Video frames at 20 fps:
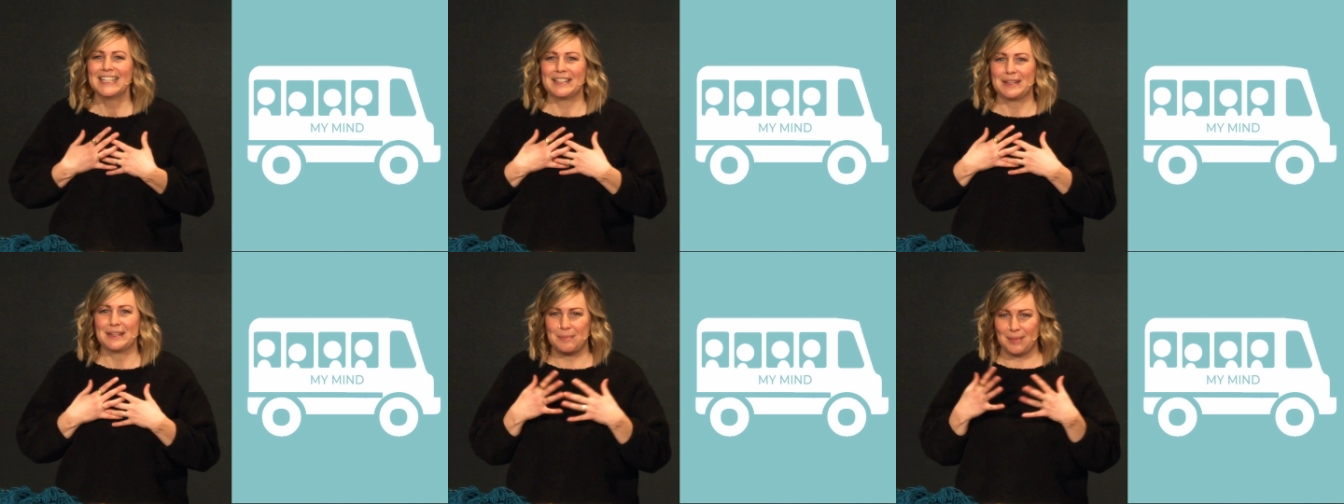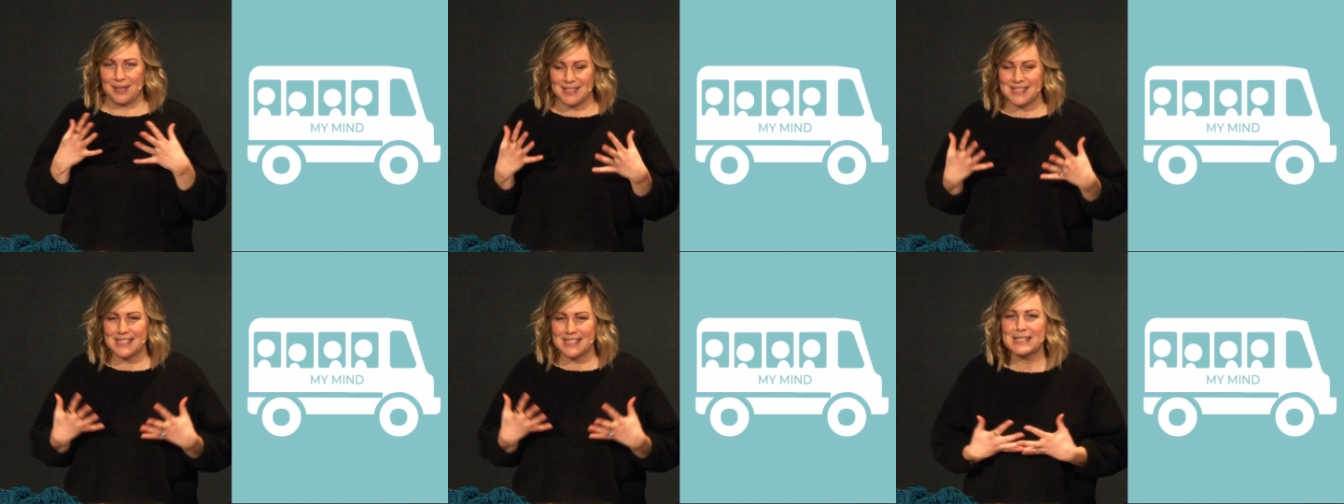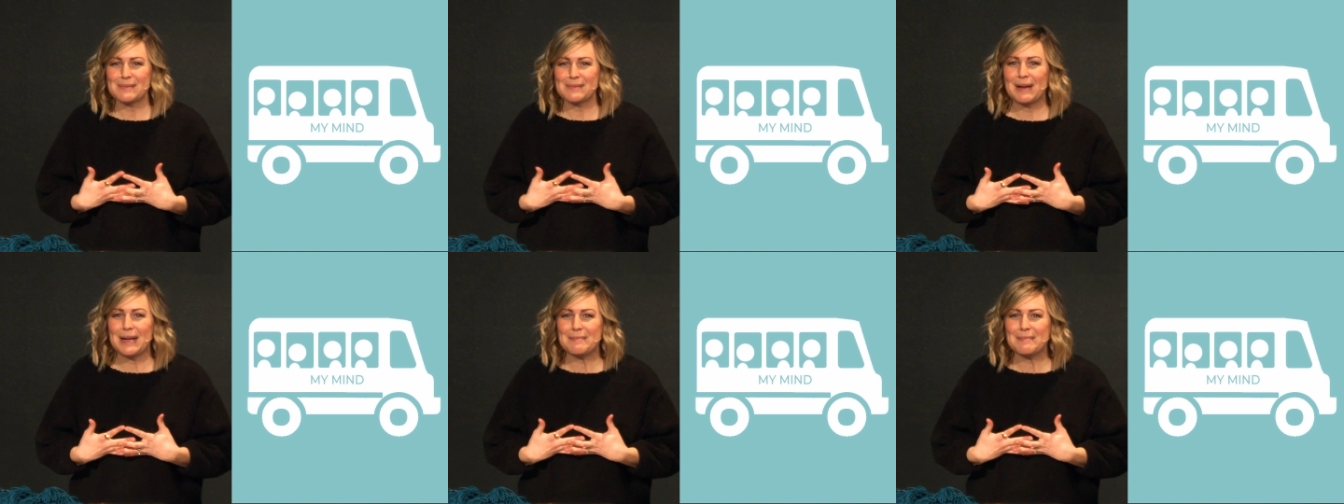The bus
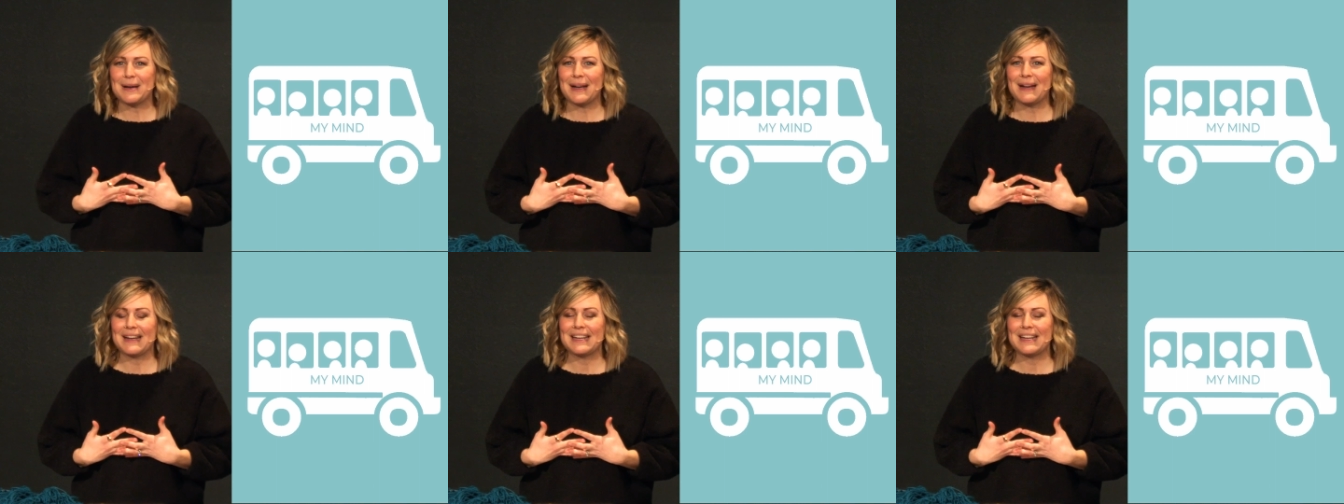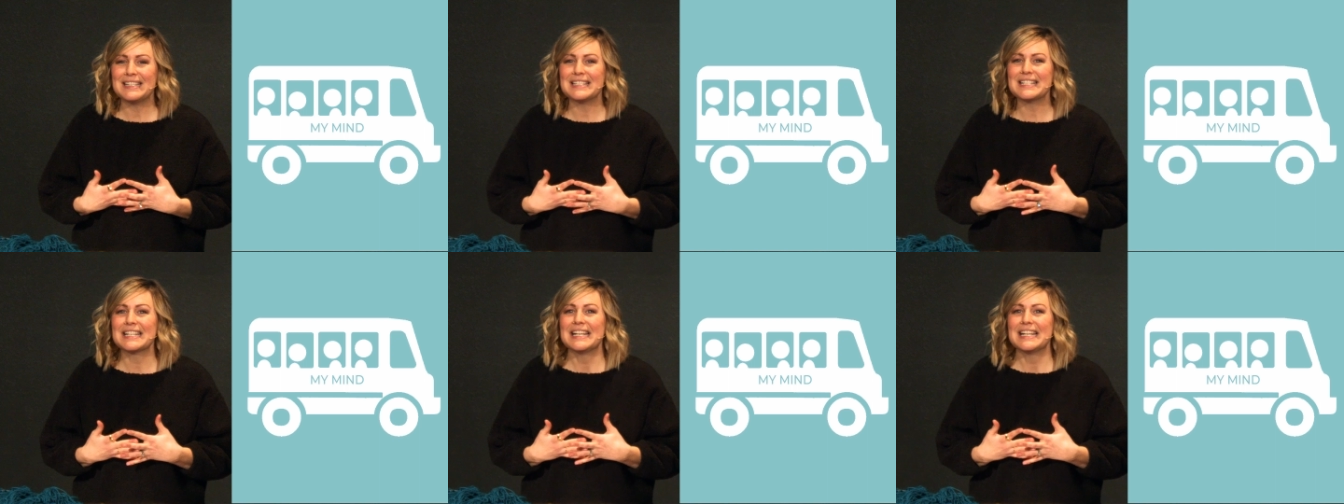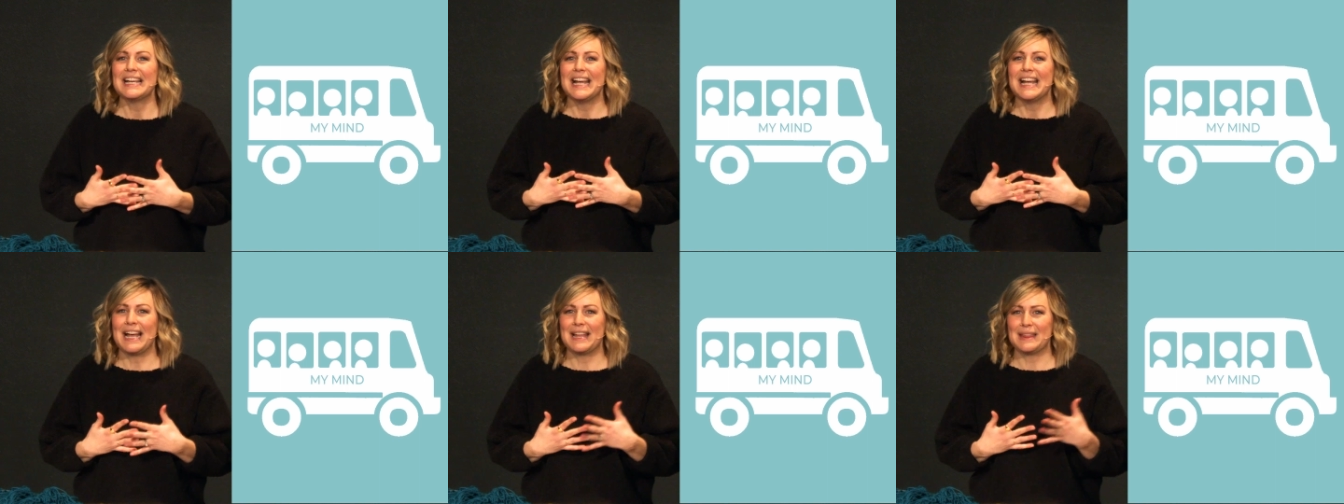is my mind,
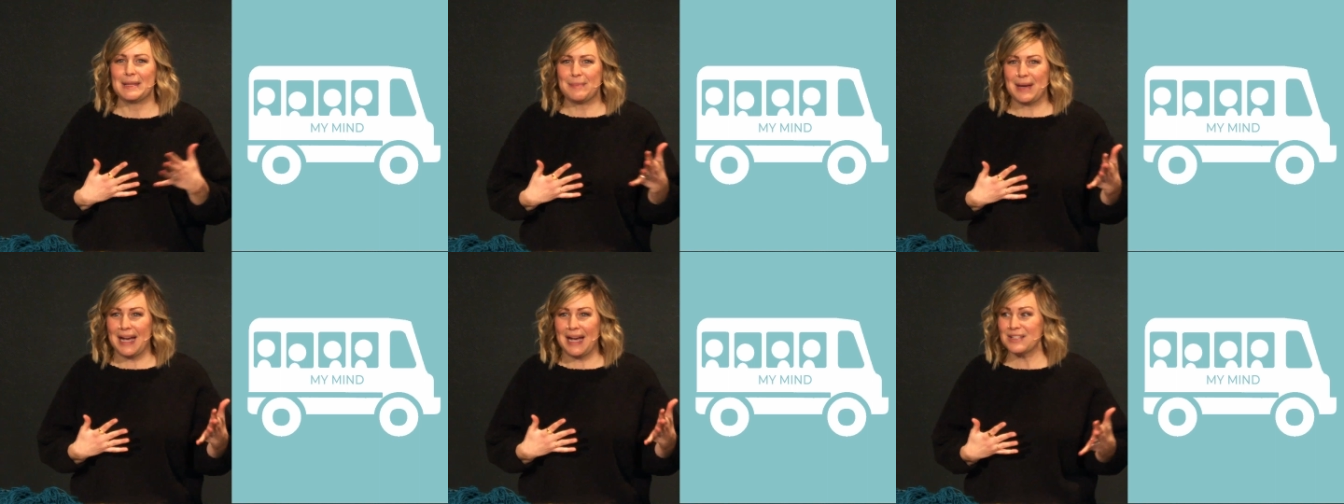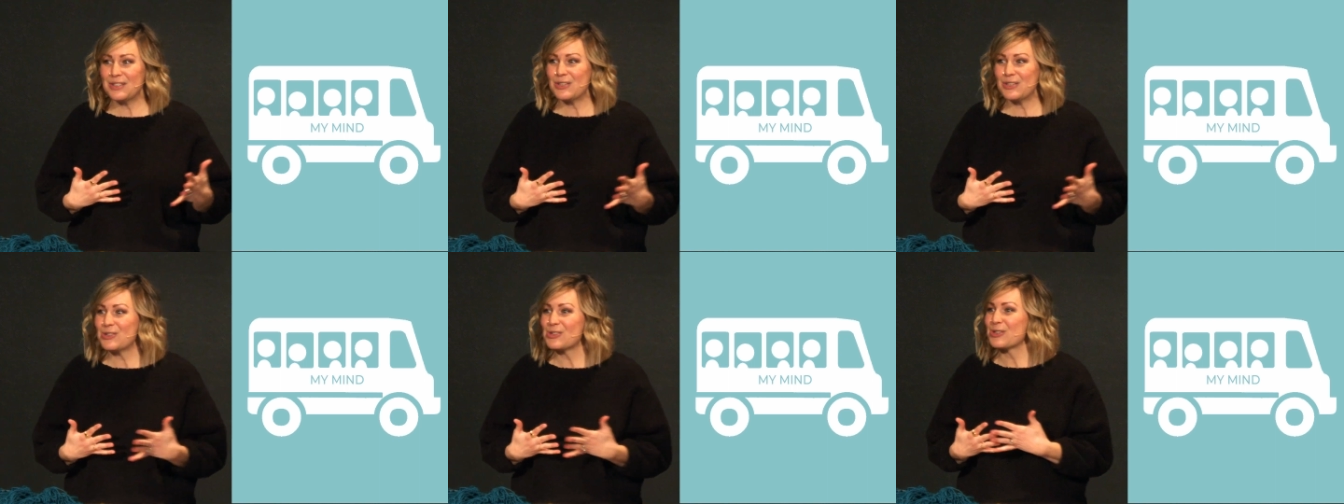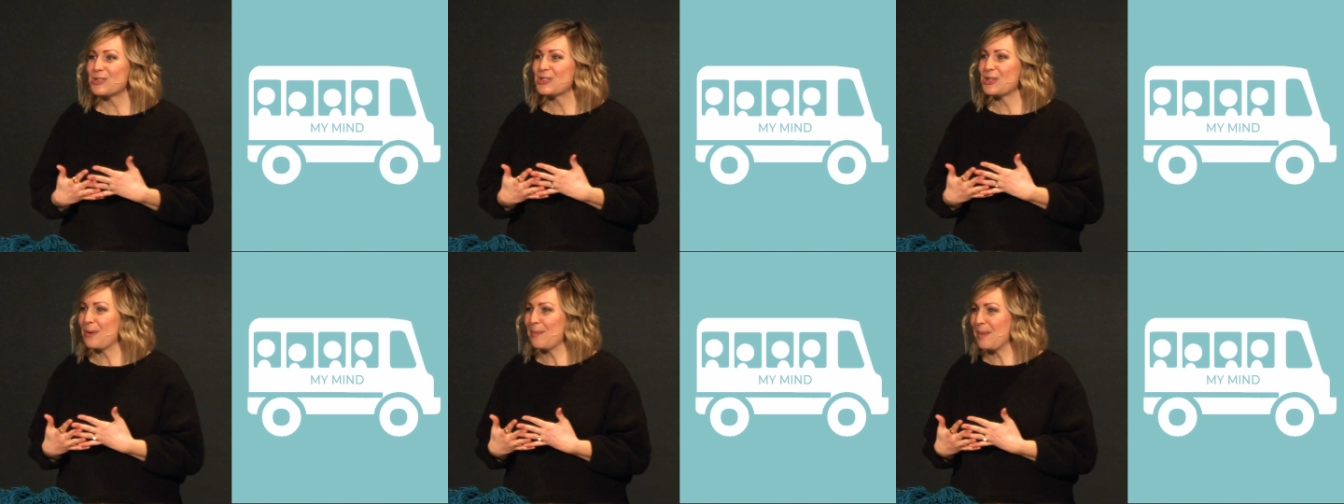and the
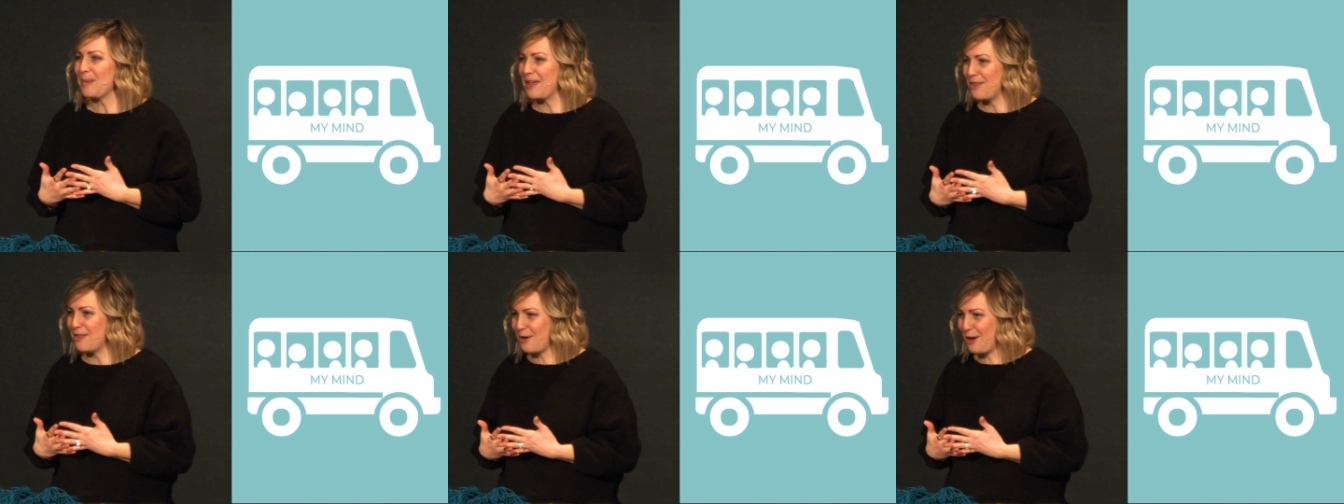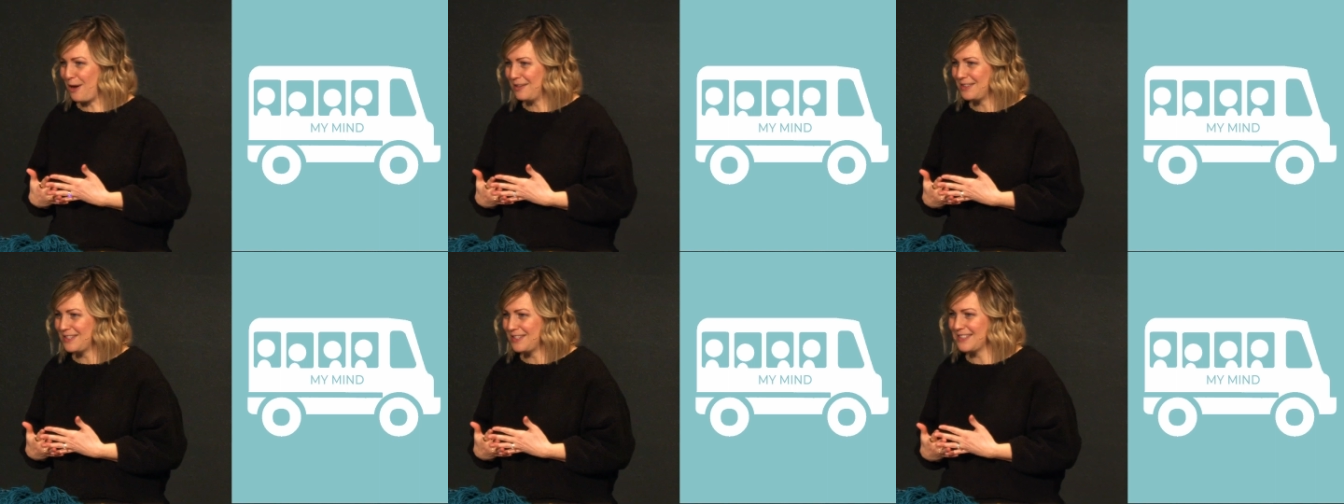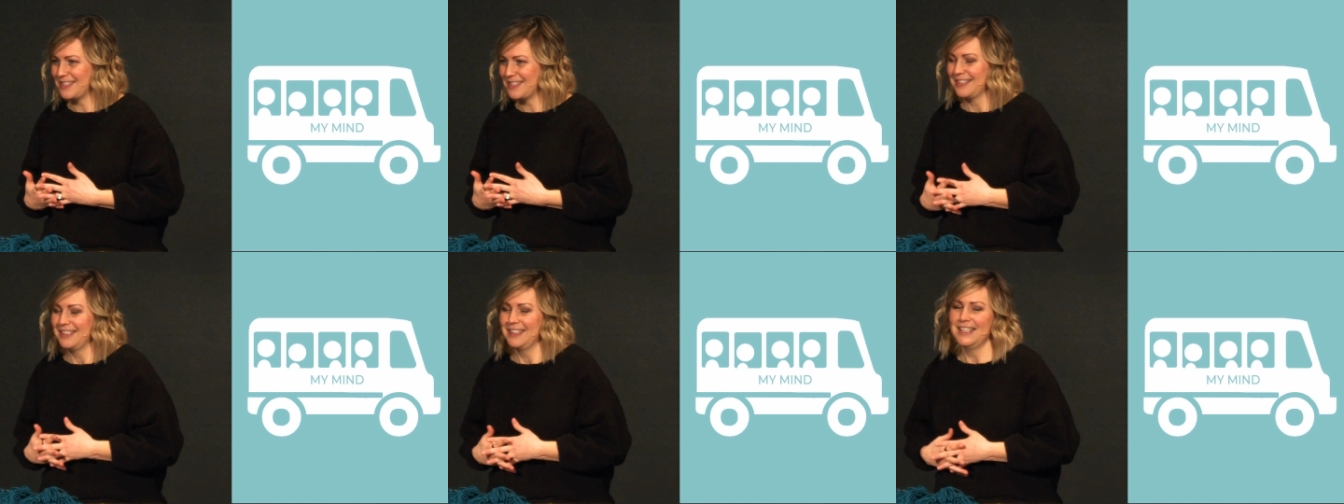passengers are my
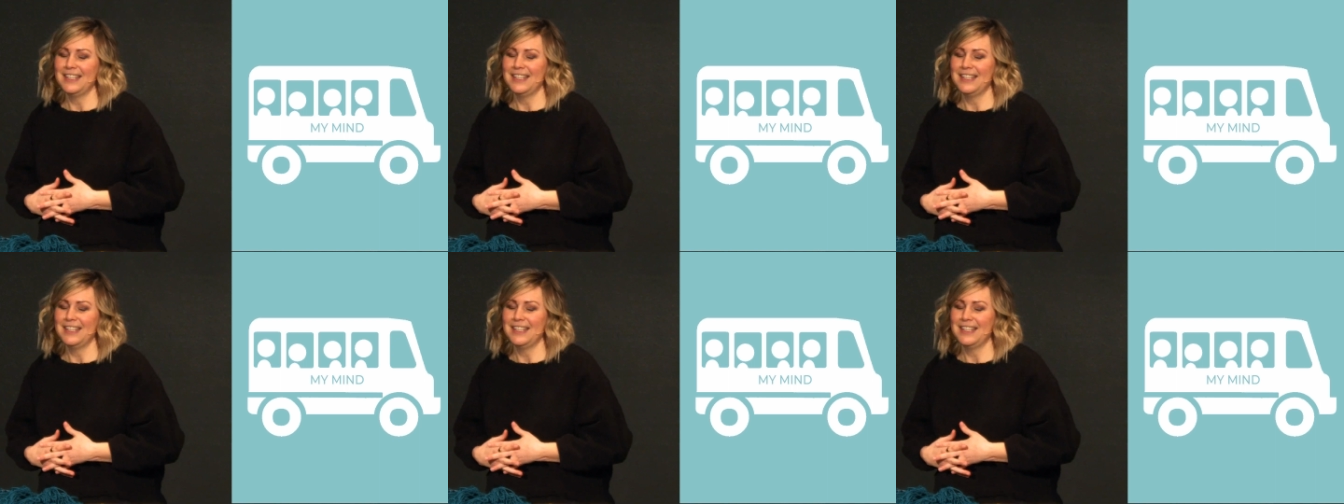thoughts.